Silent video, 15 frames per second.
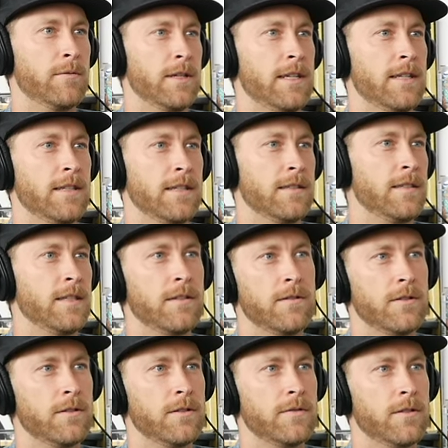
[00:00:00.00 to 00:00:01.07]
way and then
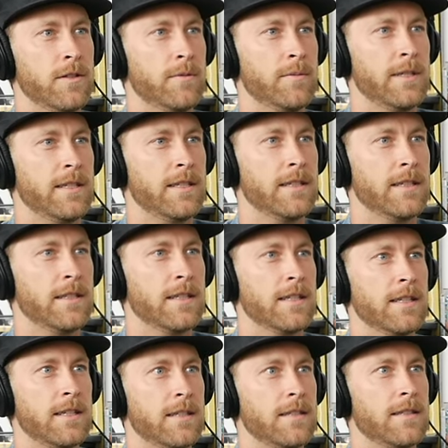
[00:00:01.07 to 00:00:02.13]
didn't do it for a little bit. And then like,